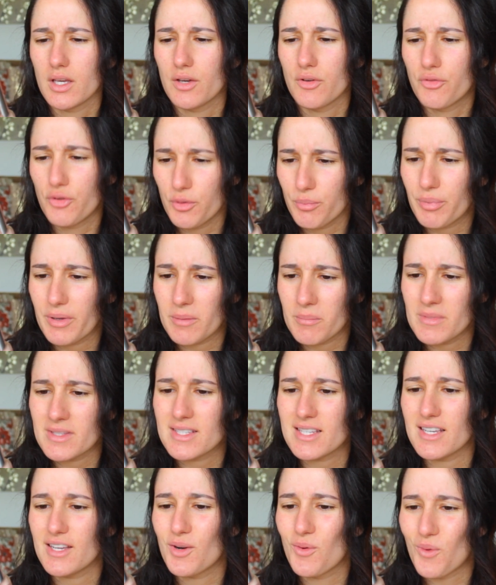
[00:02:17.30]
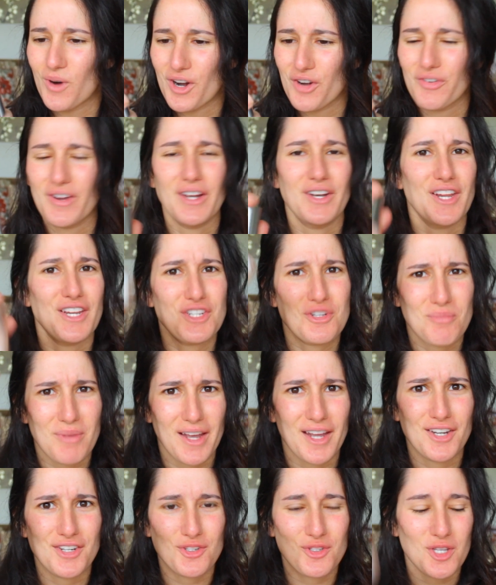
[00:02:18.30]
Fruit Pigmented Water Foundation
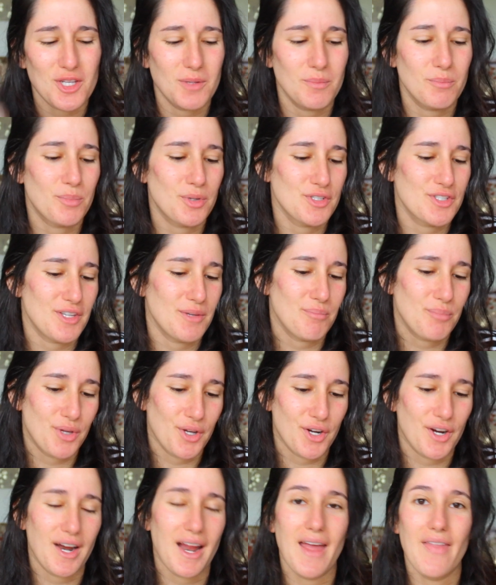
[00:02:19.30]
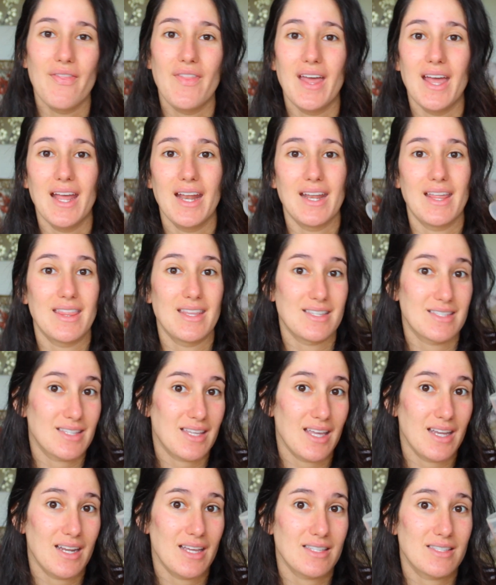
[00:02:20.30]
by one hundred percent Pure, and then the
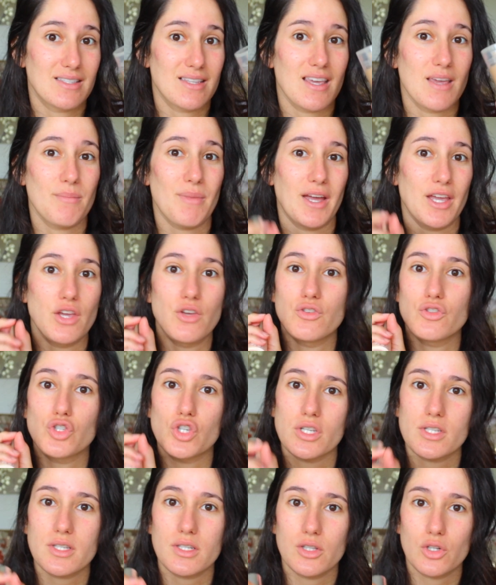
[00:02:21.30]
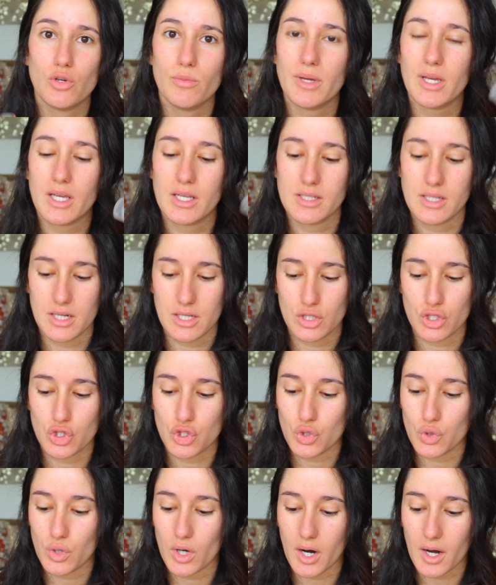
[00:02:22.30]
Skin Esteem I use just a little bit because it is
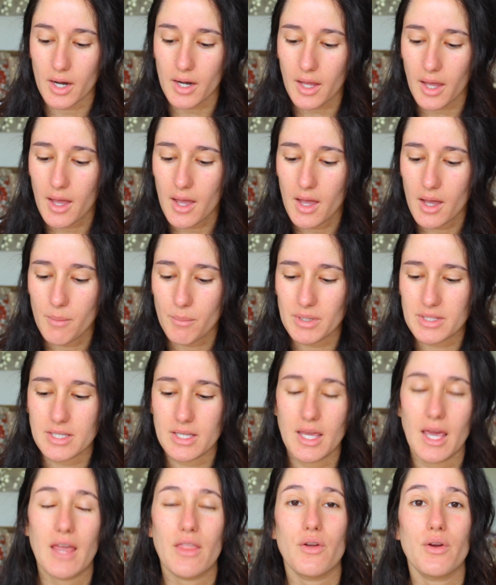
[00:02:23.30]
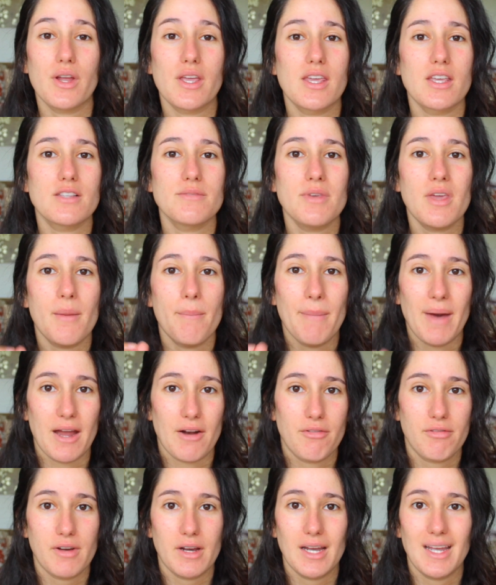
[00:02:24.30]
too dark. But together it gives me a
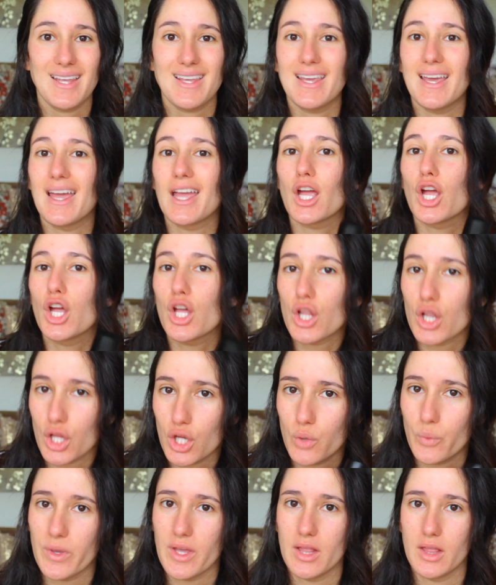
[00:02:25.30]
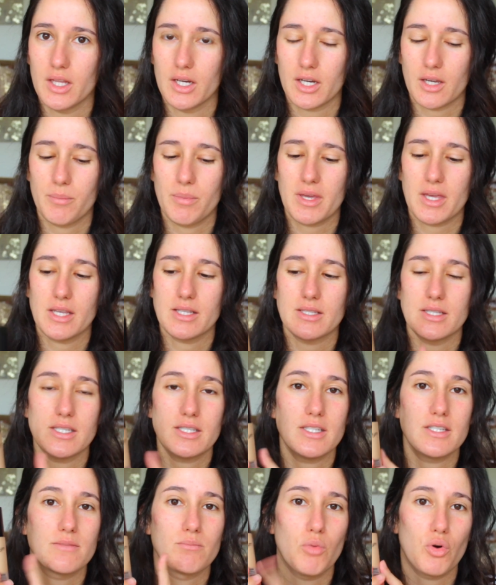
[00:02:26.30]
mattifying yet glowy look, because
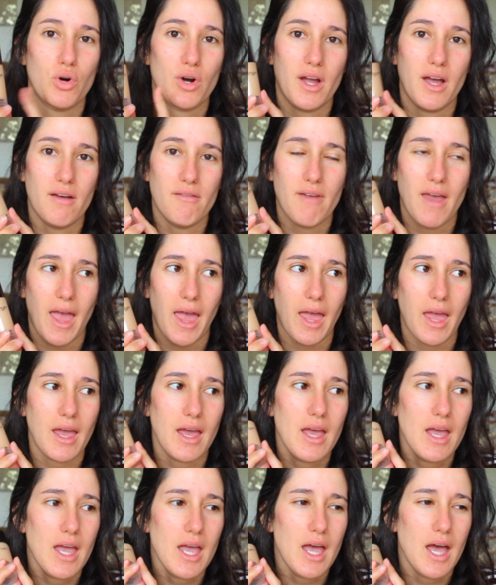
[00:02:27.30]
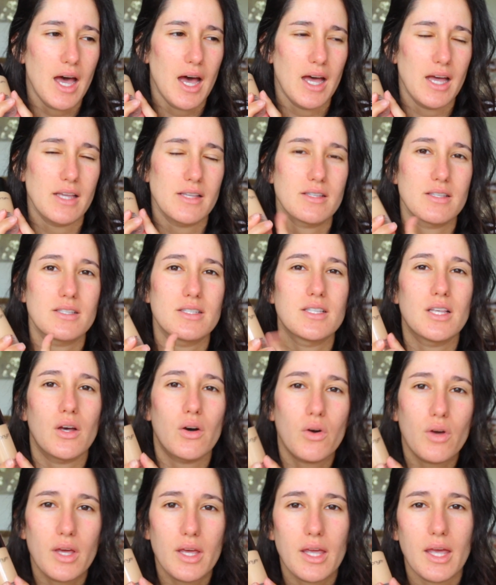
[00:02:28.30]
this is more of a uh,
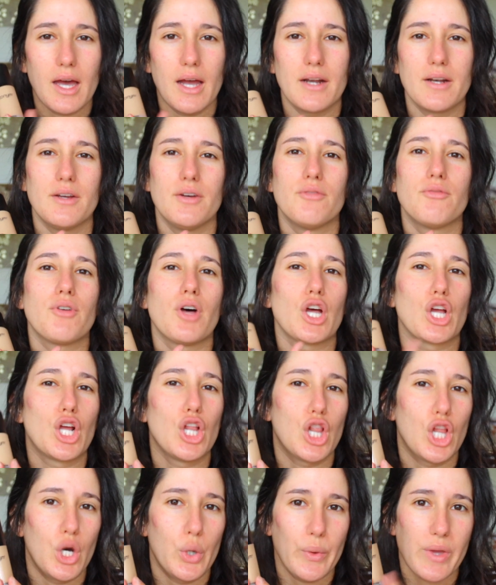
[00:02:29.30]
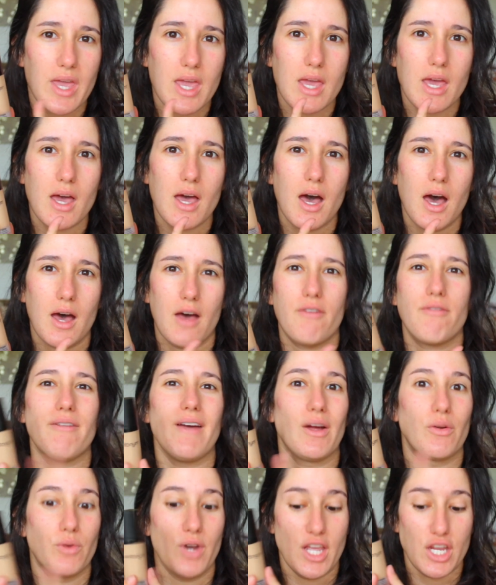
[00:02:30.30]
silk kind of glowy uh,
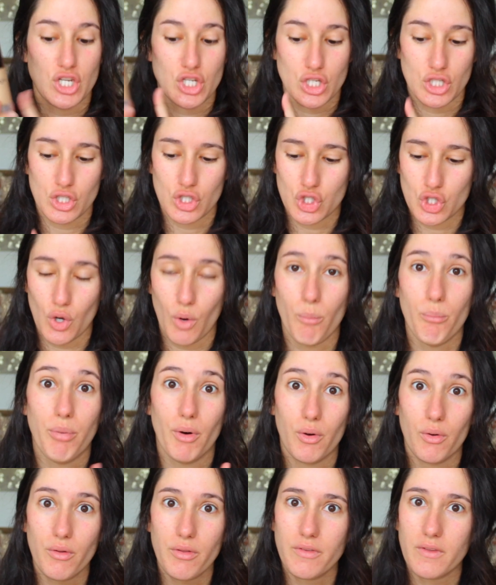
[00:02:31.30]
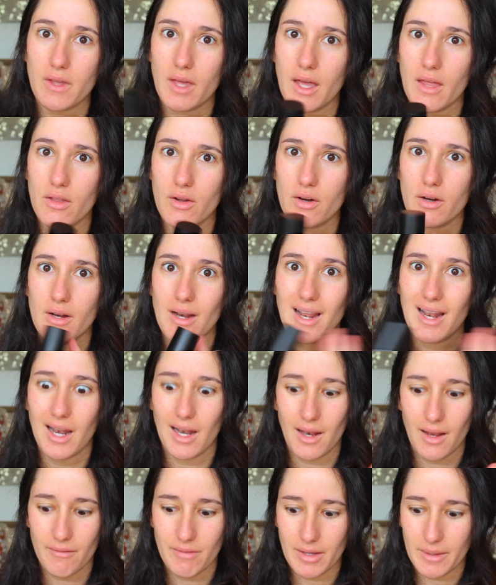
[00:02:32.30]
foundation. So both together,
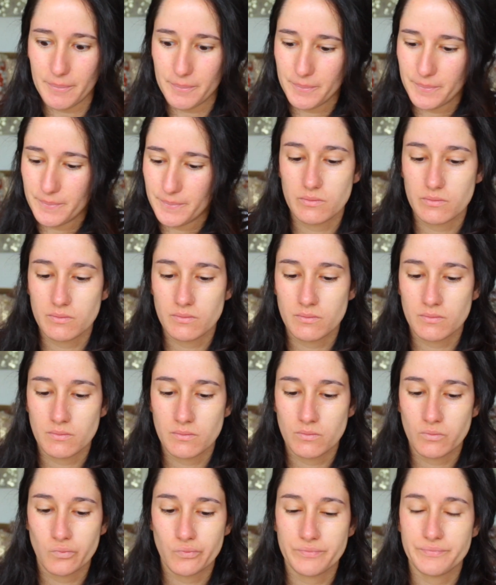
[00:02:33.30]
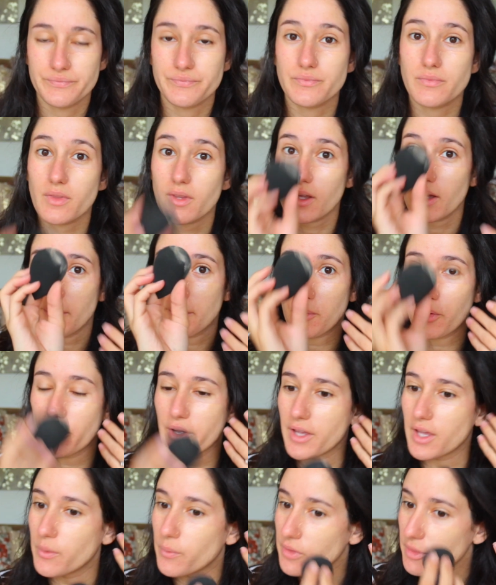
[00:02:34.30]
love it. I'm
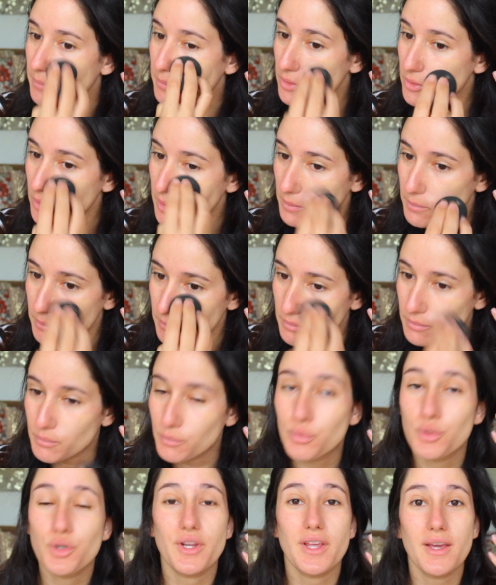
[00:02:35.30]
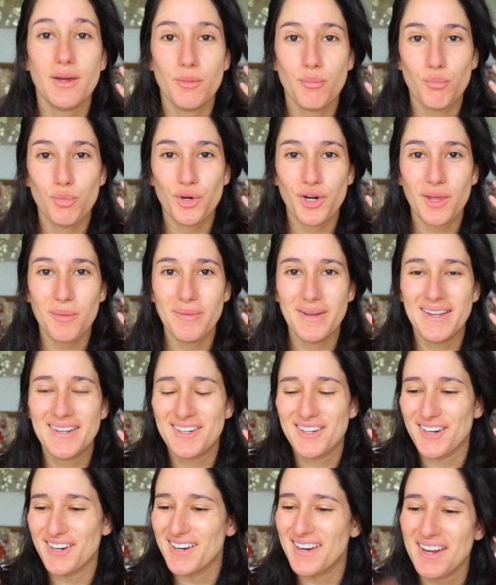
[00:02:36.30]
going in with a booty, booty, booty
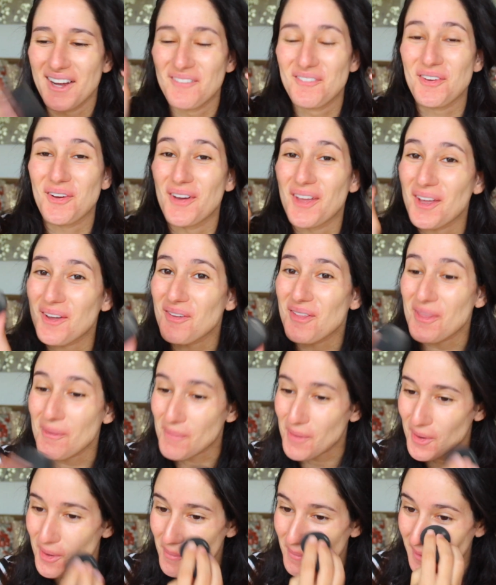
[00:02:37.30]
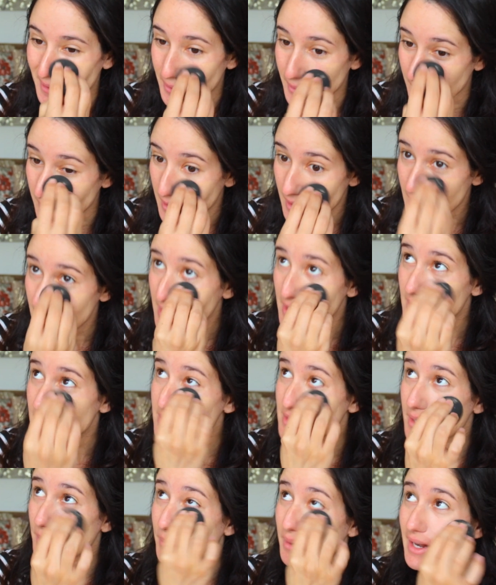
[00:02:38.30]
blender. I'm going in with a beauty blender.
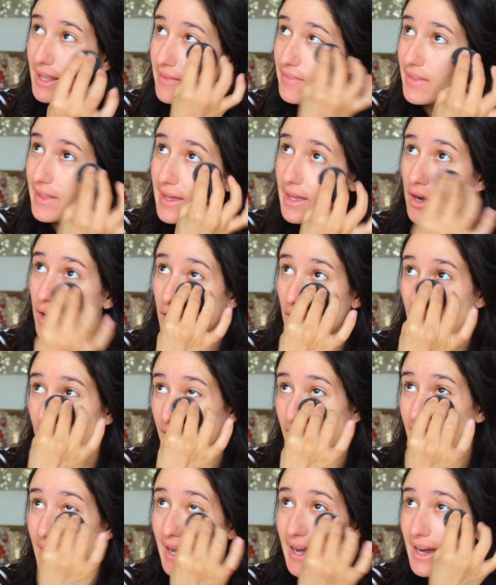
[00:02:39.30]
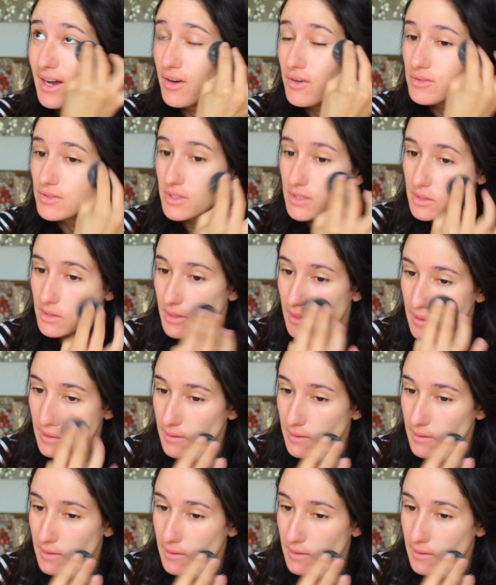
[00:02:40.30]
So blend that all out.